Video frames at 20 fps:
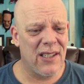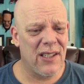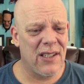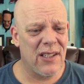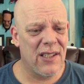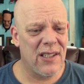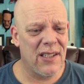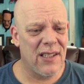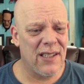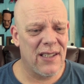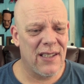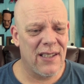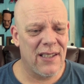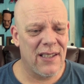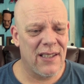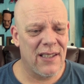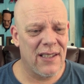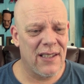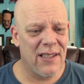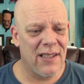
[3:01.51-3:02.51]

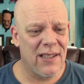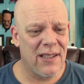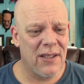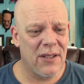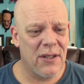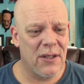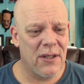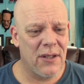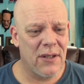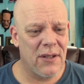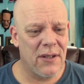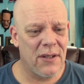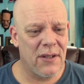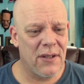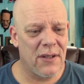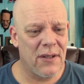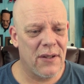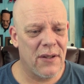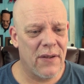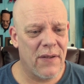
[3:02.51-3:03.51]

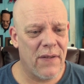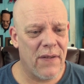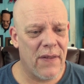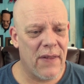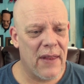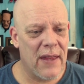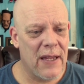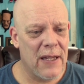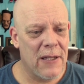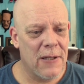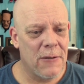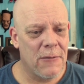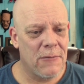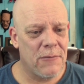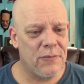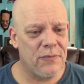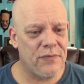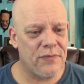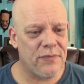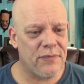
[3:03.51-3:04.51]

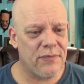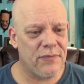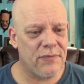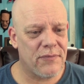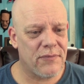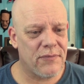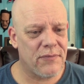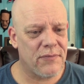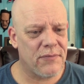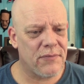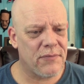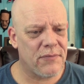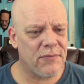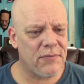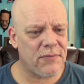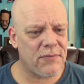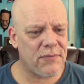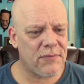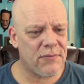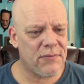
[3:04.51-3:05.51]

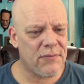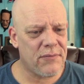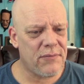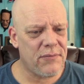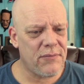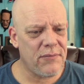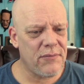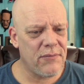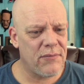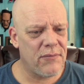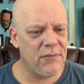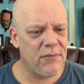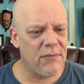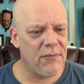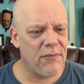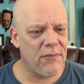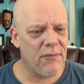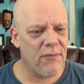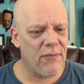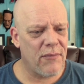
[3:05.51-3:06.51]

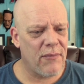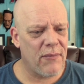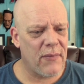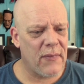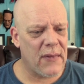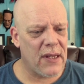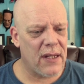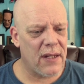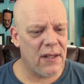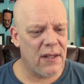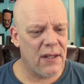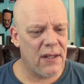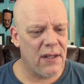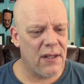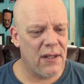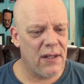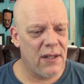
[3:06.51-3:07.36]
Nobody speaks.